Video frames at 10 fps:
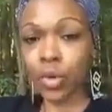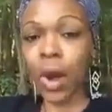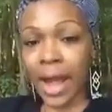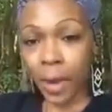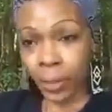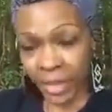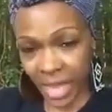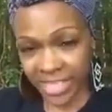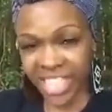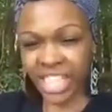You are helping
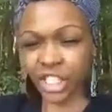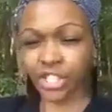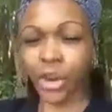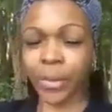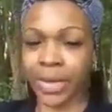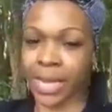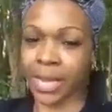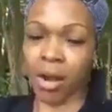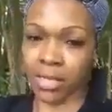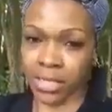us exterminate
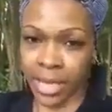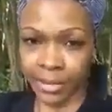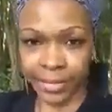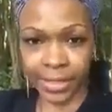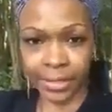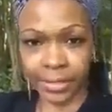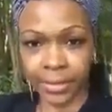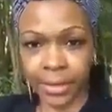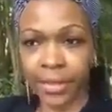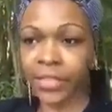ourselves.
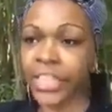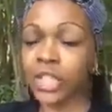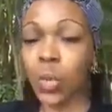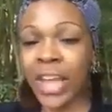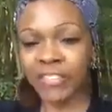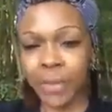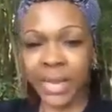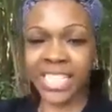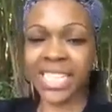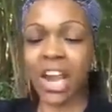These white
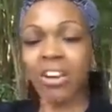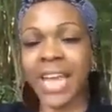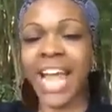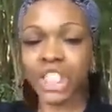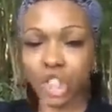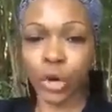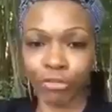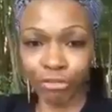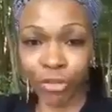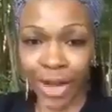feminists, they are not
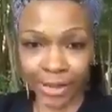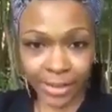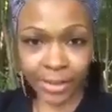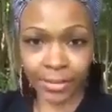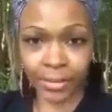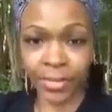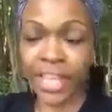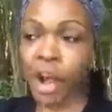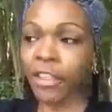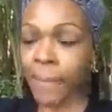your friend.
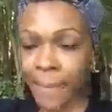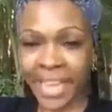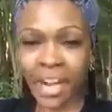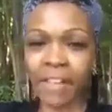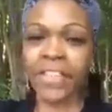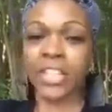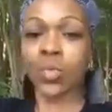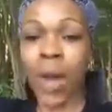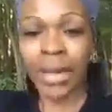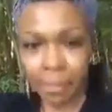They are the mate of
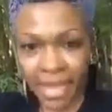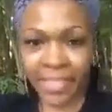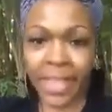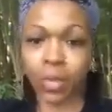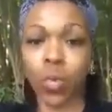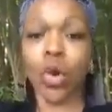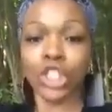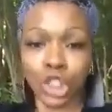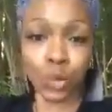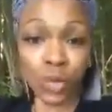these white men that
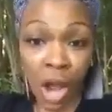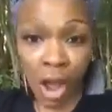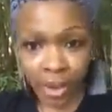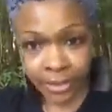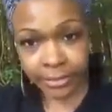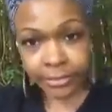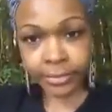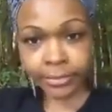want you gone.